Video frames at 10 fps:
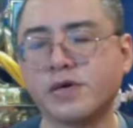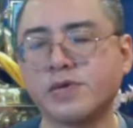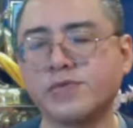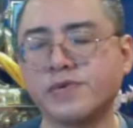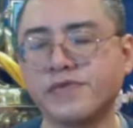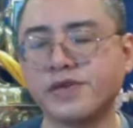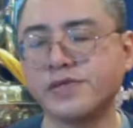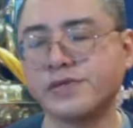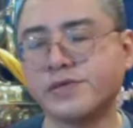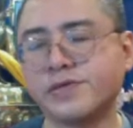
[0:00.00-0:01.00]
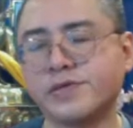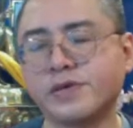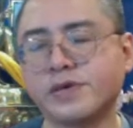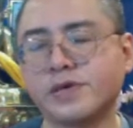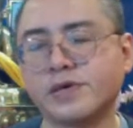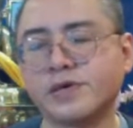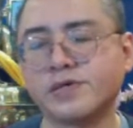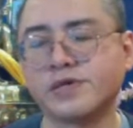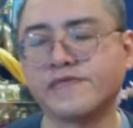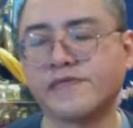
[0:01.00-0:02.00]
within
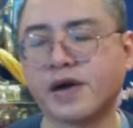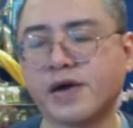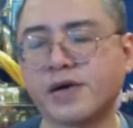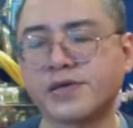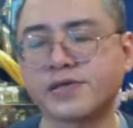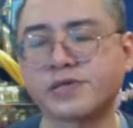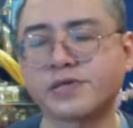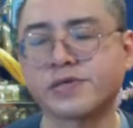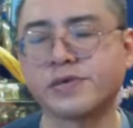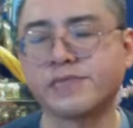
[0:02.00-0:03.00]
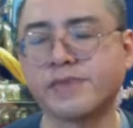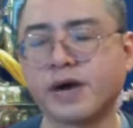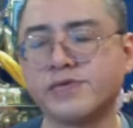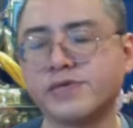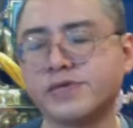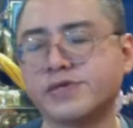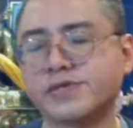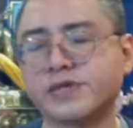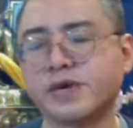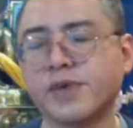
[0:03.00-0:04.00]
this vast,
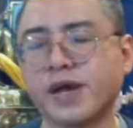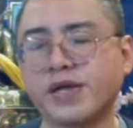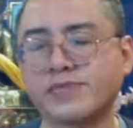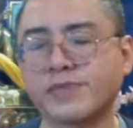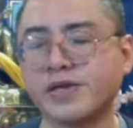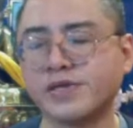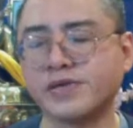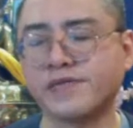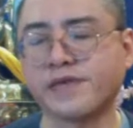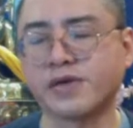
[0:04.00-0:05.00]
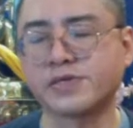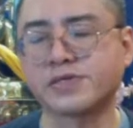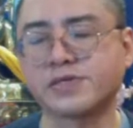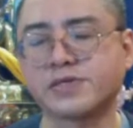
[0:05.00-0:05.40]
boundless, aware space of us.